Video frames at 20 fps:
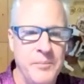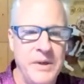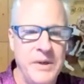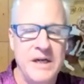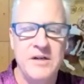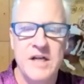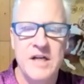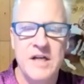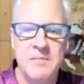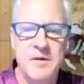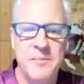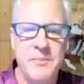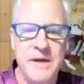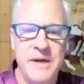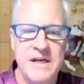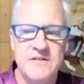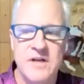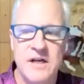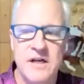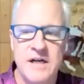big number
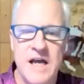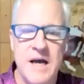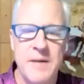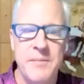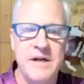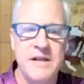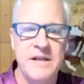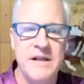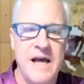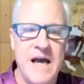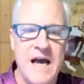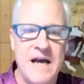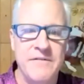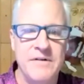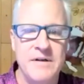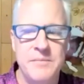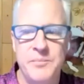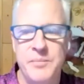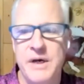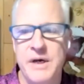based on how many that have
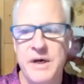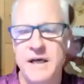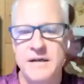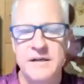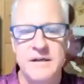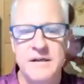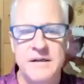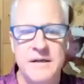it, but